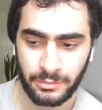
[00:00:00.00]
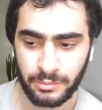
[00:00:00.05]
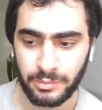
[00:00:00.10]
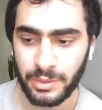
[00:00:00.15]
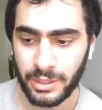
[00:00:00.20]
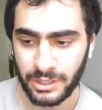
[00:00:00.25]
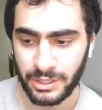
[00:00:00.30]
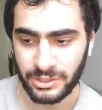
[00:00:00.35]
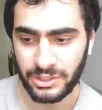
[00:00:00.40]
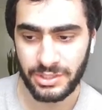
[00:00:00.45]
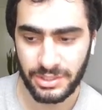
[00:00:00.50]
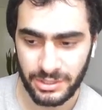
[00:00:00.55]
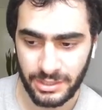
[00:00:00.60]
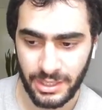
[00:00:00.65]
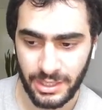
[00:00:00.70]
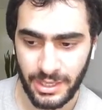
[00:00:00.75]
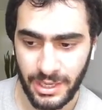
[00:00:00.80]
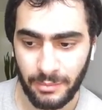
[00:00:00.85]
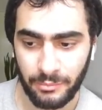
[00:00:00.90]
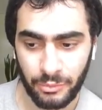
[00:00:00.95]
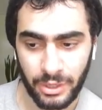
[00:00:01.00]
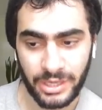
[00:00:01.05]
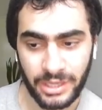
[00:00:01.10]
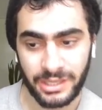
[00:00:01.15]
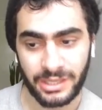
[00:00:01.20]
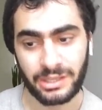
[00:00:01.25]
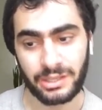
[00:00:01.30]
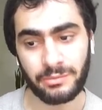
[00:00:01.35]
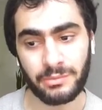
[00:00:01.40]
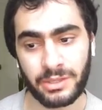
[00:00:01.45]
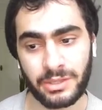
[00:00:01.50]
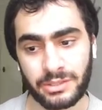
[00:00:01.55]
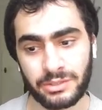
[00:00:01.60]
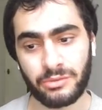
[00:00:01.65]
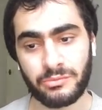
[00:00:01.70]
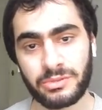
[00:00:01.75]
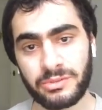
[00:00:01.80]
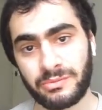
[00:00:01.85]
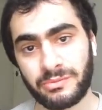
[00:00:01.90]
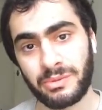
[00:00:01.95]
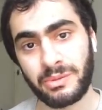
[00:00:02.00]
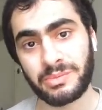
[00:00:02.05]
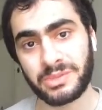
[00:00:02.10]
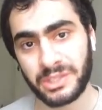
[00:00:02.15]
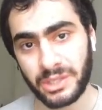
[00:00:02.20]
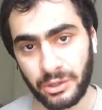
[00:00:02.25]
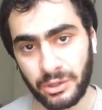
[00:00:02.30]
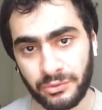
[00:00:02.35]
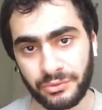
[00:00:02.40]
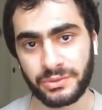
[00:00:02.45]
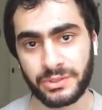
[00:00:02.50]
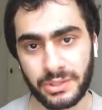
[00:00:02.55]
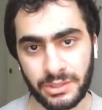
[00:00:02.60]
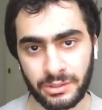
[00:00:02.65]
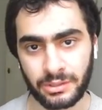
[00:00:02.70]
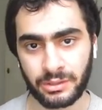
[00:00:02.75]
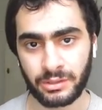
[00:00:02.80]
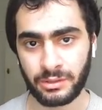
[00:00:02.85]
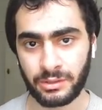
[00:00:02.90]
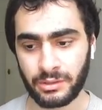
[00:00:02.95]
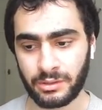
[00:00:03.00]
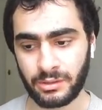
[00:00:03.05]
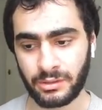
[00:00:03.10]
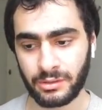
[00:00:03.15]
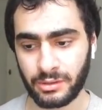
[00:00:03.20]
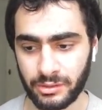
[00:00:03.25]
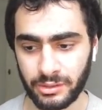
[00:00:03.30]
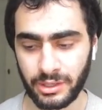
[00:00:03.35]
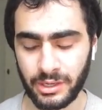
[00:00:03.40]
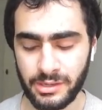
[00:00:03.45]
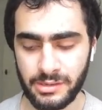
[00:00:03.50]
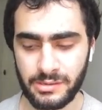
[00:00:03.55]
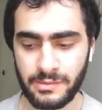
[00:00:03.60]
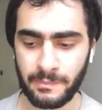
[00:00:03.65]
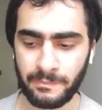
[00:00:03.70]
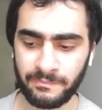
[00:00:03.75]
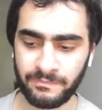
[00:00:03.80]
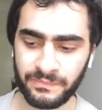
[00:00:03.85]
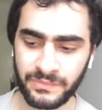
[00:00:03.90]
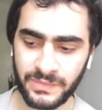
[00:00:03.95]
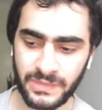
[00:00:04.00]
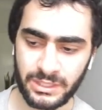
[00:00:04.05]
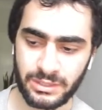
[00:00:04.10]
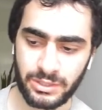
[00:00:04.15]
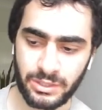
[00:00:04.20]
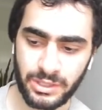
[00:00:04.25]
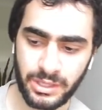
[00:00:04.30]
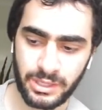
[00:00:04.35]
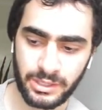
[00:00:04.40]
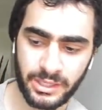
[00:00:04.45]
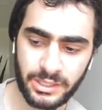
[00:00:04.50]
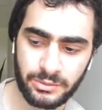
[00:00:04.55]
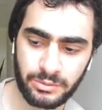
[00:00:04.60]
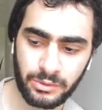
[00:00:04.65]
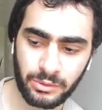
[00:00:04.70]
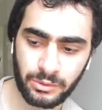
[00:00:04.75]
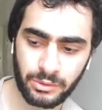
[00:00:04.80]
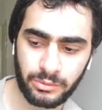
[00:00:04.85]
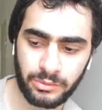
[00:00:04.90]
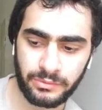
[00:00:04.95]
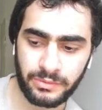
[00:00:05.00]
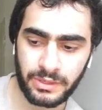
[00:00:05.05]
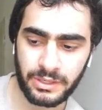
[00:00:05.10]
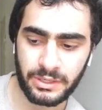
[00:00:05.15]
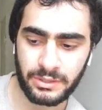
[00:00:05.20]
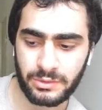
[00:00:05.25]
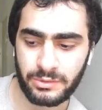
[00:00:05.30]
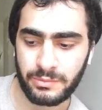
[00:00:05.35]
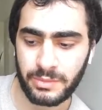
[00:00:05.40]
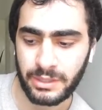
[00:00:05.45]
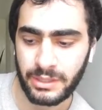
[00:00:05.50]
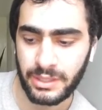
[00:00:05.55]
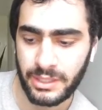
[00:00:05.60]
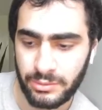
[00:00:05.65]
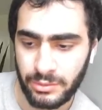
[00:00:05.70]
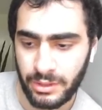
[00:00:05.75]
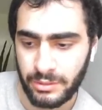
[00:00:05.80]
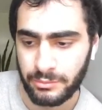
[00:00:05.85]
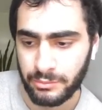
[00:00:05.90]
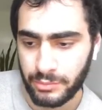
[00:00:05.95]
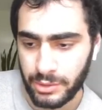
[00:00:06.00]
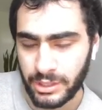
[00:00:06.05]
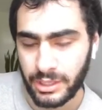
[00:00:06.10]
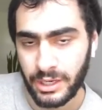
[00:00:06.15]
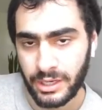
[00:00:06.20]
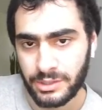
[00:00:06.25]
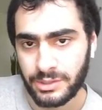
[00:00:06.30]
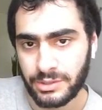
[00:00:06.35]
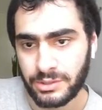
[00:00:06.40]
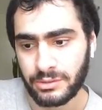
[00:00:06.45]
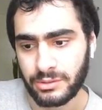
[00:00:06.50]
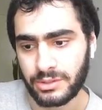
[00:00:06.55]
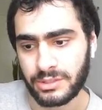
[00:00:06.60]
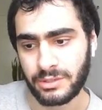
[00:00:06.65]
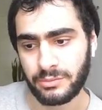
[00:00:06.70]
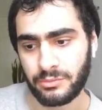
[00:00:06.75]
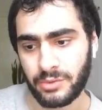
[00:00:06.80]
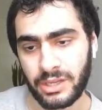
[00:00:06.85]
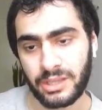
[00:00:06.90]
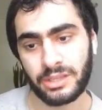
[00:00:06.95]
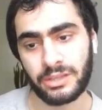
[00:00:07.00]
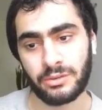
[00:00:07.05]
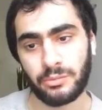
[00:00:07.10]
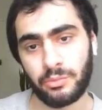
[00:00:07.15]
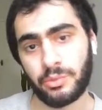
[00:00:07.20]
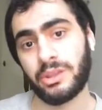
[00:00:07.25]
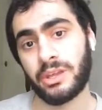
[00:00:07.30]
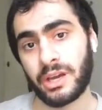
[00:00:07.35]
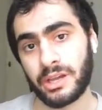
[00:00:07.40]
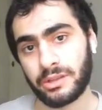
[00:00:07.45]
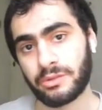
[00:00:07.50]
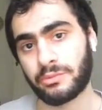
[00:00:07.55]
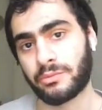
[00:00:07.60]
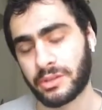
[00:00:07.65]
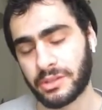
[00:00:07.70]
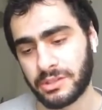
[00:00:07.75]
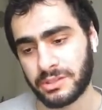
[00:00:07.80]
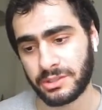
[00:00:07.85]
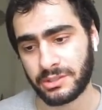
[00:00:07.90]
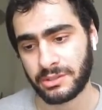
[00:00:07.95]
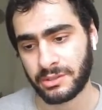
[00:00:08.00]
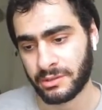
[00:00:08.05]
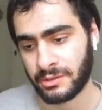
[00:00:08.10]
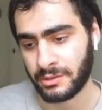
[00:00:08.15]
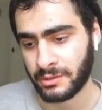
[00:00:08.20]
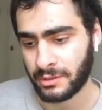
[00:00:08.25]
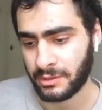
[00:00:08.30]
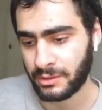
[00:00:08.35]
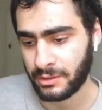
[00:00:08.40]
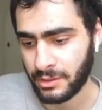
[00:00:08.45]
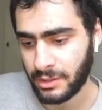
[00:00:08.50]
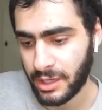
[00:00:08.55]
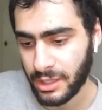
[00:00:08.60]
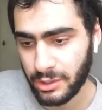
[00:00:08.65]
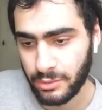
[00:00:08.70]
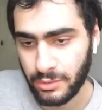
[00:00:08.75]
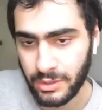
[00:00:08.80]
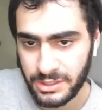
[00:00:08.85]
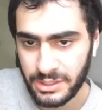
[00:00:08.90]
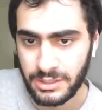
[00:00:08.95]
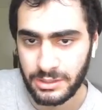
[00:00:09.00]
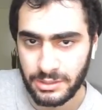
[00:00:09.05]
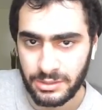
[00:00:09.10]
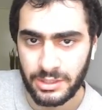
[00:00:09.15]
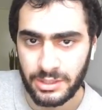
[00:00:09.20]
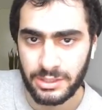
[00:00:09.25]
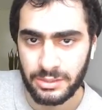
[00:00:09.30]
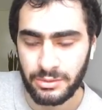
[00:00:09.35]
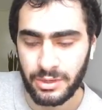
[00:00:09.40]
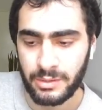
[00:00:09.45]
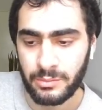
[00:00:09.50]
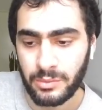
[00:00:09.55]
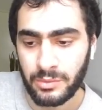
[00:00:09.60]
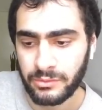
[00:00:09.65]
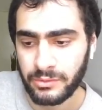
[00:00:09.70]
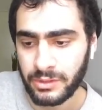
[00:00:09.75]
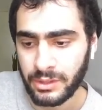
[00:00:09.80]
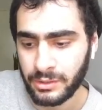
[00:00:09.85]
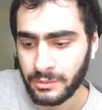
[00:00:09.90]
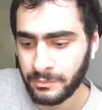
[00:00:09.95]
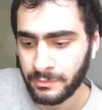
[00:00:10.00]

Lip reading: But I'm ranking them in terms of themselves. Okay? So yeah, that's where Order of Phoenix would be. That's why I'm pretty harsh on it, because I'm ranking it with the other ones. Otherwise, it's a great movie.